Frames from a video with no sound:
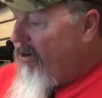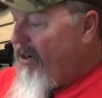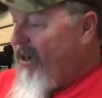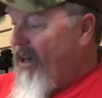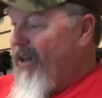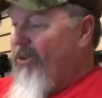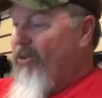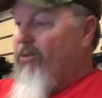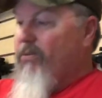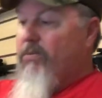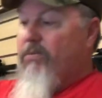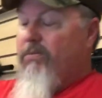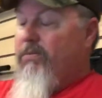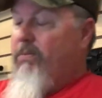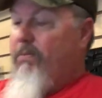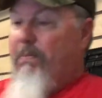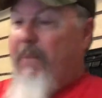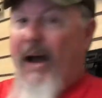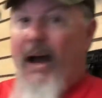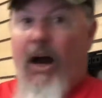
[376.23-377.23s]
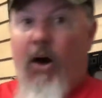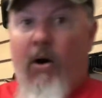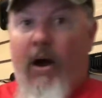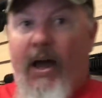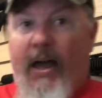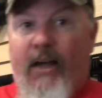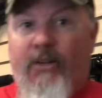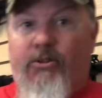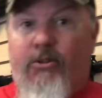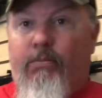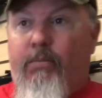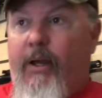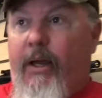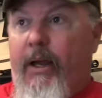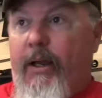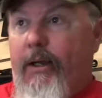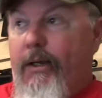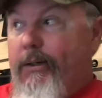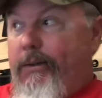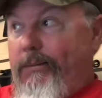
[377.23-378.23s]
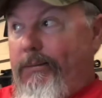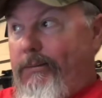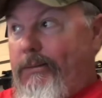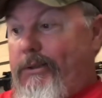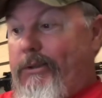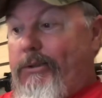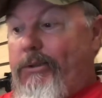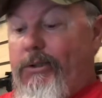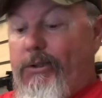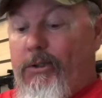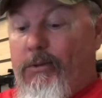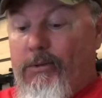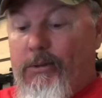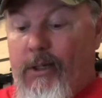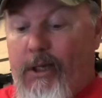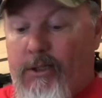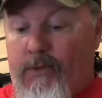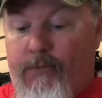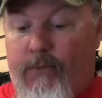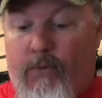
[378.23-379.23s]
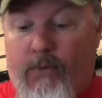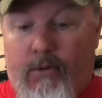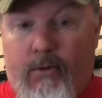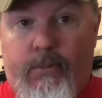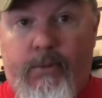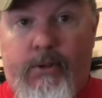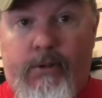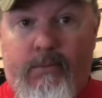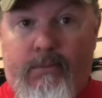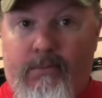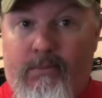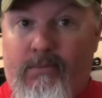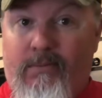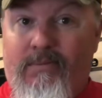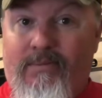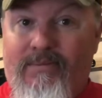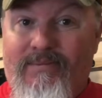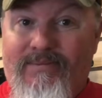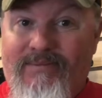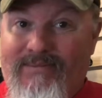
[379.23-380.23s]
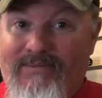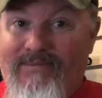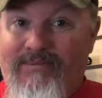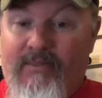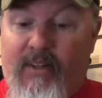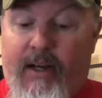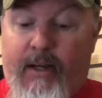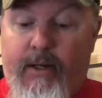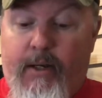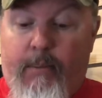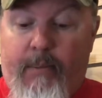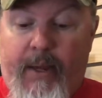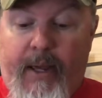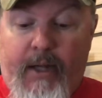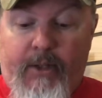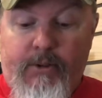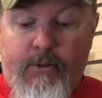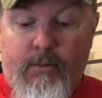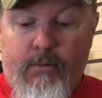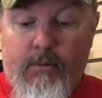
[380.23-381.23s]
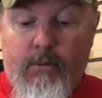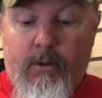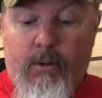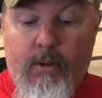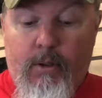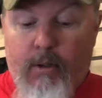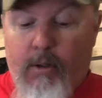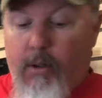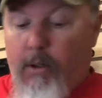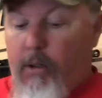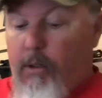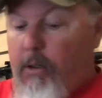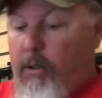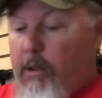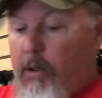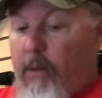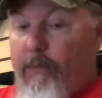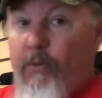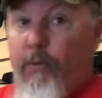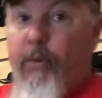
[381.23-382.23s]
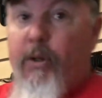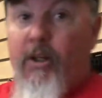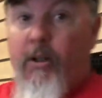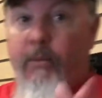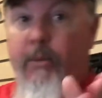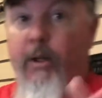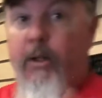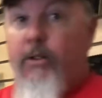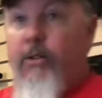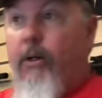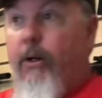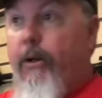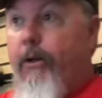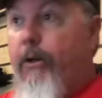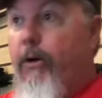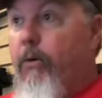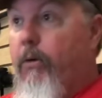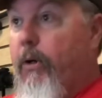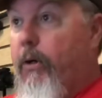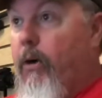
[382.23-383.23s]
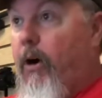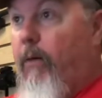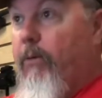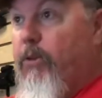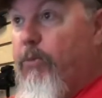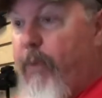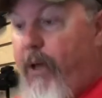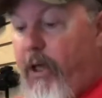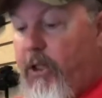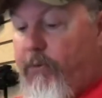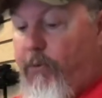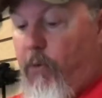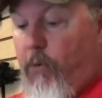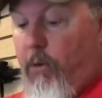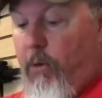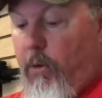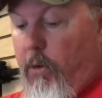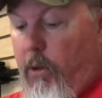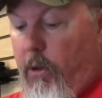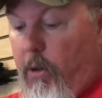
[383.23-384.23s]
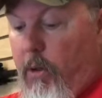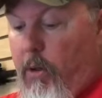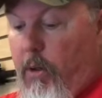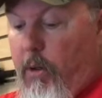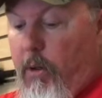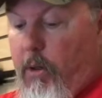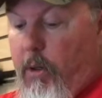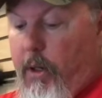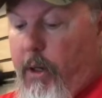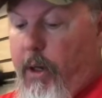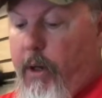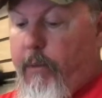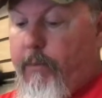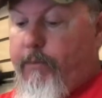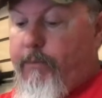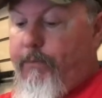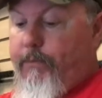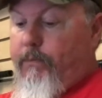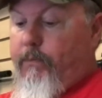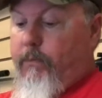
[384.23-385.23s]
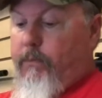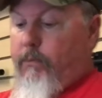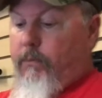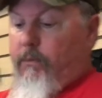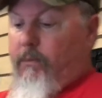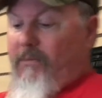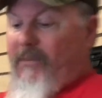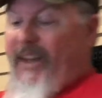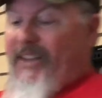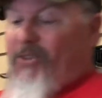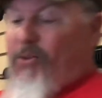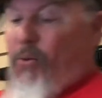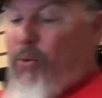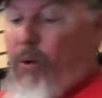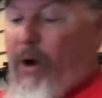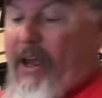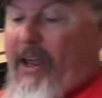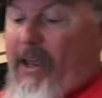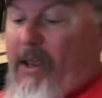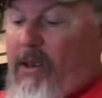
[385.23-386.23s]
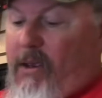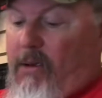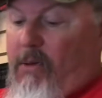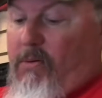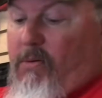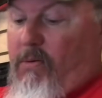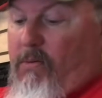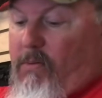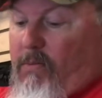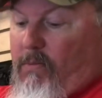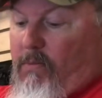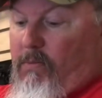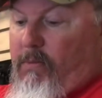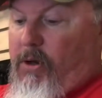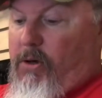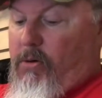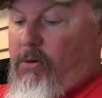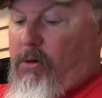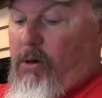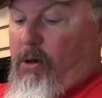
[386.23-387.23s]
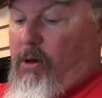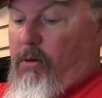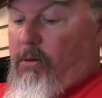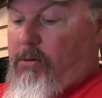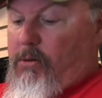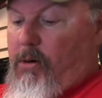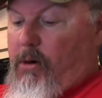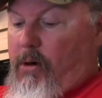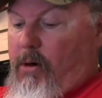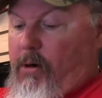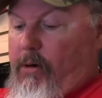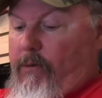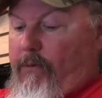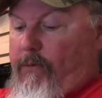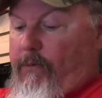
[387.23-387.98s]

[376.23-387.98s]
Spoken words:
a little biohazard bag. I'm not sure what that's for, but I can imagine. If you've been in the military, you know what a garbage bag's for. It has a whey milk alternative,